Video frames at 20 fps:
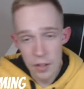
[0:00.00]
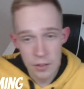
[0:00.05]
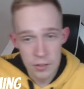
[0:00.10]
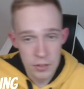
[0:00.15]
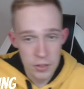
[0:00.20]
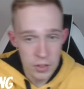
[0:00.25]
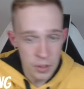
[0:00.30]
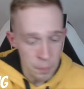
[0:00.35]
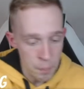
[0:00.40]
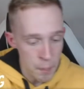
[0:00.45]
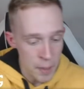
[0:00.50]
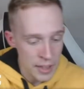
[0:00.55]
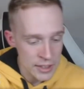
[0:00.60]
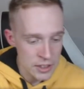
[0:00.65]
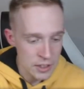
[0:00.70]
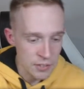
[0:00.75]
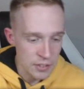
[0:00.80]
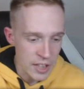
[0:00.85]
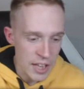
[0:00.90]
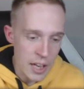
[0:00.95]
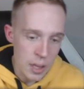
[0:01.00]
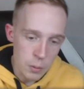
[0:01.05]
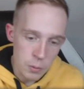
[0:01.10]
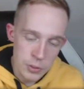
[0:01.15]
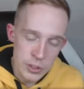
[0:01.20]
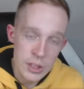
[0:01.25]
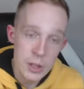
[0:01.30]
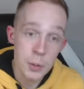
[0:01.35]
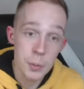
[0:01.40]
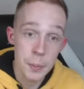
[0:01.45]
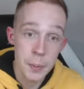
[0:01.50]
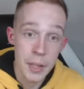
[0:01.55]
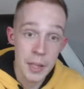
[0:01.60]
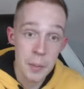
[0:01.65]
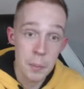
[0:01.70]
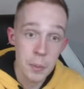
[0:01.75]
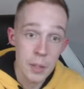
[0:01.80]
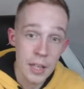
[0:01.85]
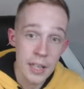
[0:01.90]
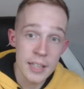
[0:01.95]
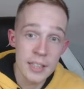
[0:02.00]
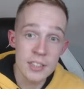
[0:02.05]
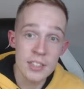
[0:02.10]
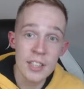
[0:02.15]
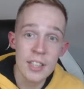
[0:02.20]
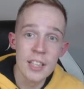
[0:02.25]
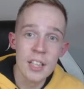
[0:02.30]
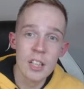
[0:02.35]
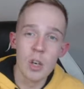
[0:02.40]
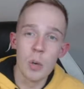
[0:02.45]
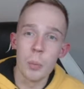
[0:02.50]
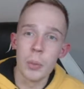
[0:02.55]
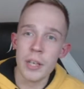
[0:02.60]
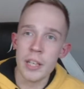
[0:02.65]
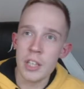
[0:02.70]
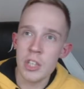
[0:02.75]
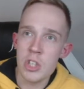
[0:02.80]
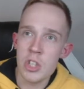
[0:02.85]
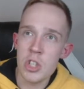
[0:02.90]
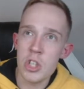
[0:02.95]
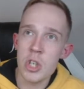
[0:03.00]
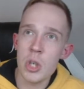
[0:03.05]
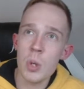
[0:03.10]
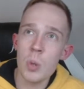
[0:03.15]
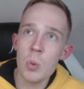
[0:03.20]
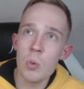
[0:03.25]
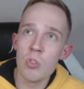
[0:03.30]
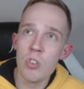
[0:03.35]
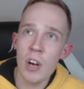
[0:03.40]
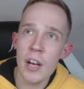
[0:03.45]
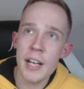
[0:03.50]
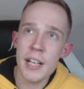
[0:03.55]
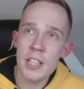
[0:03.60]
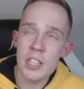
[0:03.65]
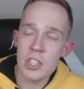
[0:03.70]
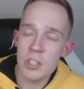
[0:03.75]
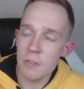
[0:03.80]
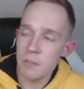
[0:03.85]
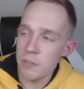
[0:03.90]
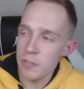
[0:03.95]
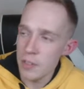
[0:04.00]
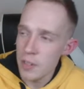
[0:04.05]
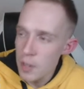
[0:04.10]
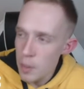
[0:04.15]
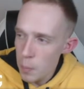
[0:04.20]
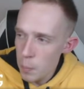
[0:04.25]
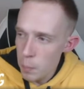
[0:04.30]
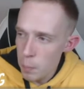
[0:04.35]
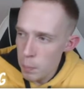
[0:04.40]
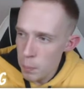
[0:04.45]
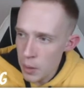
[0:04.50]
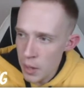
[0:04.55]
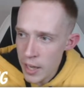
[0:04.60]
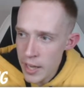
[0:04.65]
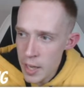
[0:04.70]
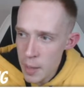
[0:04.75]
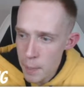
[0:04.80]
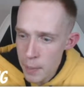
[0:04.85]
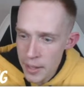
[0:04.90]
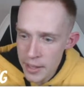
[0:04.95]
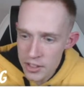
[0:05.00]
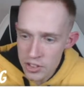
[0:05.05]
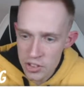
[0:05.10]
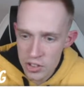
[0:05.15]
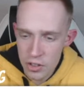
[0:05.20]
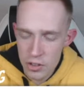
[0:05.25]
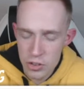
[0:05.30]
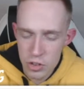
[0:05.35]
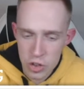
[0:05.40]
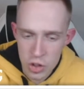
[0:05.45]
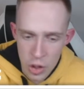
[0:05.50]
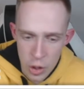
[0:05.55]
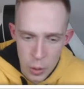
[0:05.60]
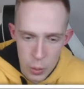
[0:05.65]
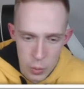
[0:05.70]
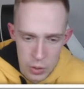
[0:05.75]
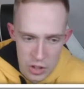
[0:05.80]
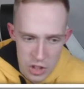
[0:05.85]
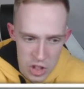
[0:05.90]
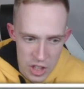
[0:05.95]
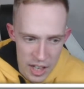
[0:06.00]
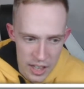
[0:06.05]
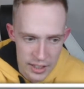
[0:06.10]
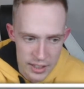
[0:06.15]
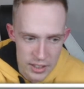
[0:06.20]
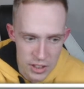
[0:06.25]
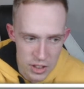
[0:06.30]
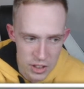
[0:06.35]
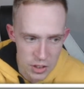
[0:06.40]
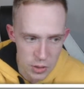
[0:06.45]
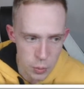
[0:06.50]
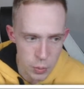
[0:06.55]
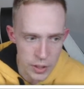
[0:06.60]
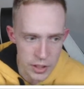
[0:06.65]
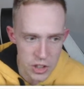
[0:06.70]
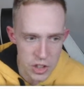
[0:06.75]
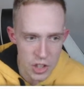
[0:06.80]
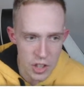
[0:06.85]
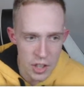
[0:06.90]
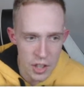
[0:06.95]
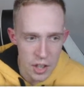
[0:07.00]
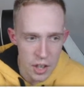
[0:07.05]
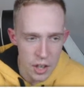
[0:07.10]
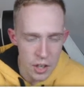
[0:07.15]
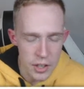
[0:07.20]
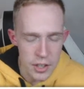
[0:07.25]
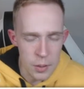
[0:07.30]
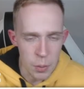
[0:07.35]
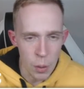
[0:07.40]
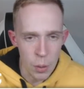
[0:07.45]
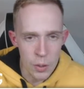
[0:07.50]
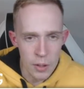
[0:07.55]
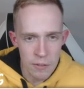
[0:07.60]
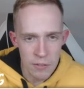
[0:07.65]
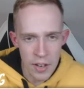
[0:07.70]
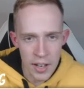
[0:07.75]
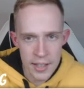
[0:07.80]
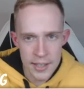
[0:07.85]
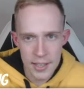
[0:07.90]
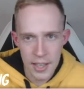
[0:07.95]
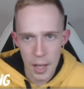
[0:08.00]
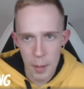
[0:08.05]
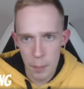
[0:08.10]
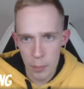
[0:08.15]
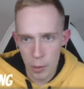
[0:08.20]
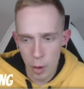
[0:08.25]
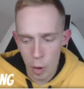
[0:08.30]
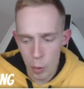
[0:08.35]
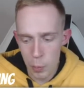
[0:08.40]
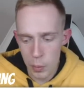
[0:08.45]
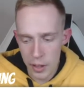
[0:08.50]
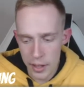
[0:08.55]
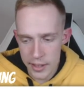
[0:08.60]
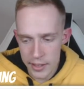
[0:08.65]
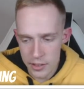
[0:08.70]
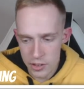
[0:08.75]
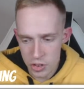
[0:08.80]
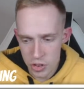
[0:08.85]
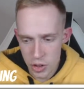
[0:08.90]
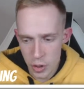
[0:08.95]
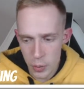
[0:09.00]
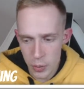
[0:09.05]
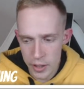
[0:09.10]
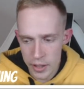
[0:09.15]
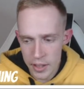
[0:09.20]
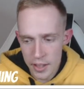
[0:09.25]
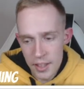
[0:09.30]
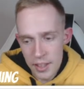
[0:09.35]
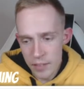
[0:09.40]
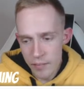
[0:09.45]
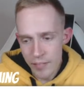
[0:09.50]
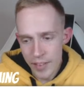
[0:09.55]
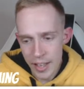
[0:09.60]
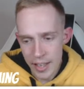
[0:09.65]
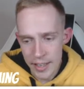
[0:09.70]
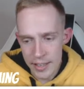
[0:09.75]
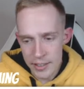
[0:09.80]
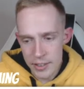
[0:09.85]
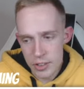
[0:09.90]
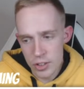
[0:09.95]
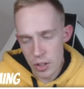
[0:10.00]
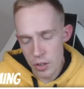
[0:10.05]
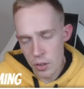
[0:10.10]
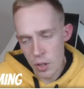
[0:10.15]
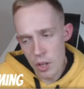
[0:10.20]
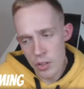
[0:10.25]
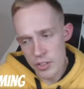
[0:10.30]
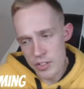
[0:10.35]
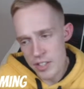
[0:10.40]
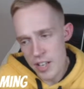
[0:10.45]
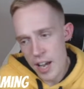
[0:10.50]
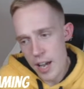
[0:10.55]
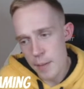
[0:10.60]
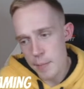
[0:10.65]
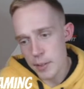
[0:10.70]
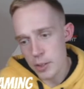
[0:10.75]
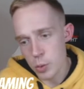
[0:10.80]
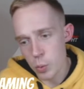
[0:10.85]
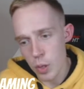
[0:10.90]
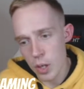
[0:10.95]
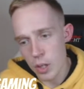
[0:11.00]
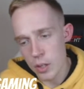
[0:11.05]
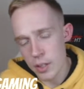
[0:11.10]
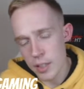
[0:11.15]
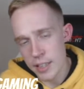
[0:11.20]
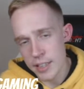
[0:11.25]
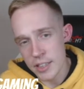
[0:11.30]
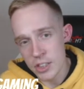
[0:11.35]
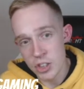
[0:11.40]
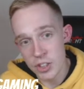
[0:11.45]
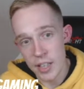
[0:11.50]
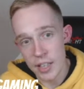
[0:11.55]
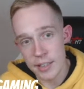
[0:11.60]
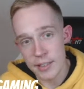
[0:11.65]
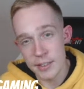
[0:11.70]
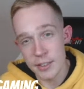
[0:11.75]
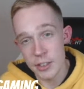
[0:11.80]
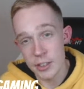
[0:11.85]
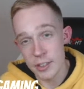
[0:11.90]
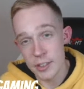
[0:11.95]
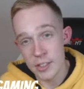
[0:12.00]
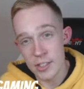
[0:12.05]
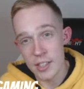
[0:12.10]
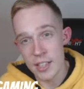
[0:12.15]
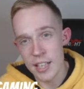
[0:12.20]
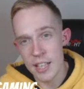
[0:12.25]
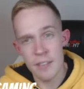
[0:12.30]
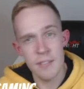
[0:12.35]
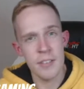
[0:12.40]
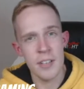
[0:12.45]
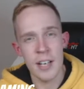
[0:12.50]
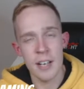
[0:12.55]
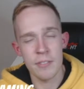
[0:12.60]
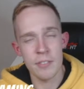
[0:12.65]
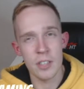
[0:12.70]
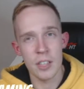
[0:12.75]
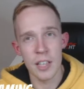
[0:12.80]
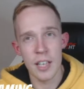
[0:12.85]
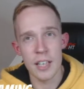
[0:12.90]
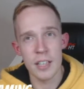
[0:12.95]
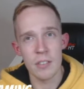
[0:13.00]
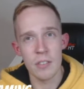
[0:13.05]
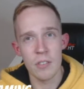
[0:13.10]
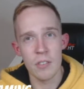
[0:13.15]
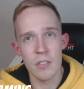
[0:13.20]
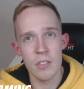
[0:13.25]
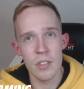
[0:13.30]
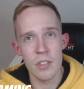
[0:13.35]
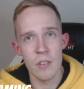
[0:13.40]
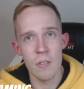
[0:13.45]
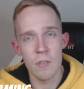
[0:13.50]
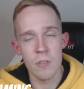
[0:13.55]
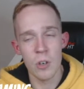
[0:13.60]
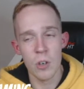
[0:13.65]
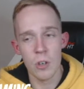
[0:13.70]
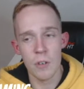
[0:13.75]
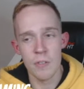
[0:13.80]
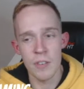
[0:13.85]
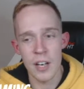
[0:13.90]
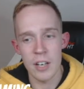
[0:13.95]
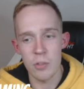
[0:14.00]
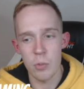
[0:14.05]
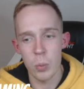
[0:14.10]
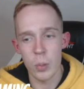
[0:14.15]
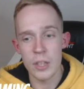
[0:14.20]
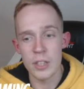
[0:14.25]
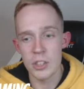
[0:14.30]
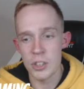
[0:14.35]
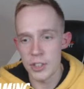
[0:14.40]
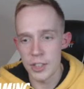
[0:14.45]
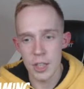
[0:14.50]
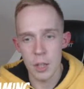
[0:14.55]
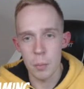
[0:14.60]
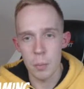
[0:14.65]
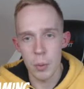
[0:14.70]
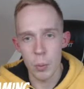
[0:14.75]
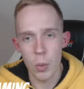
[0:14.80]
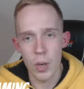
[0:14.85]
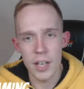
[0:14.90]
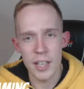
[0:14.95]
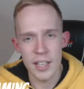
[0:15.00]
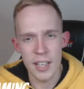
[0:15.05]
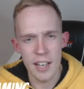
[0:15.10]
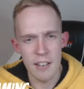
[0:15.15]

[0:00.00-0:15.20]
Massively help free-to-play players. It'll bring a new range of player base to the challenges, which you only find like pro players doing. And a lot of the time as well in challenges, even after like 4 or 5 wins, you can be waiting like